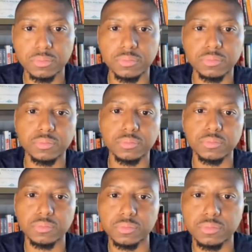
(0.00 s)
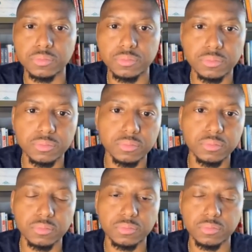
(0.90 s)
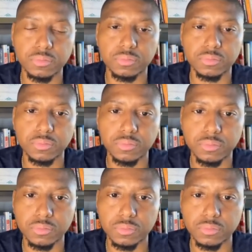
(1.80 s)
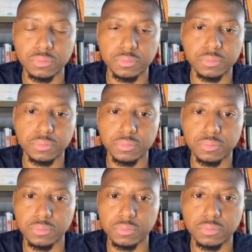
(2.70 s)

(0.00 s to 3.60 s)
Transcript: This person isn't speaking.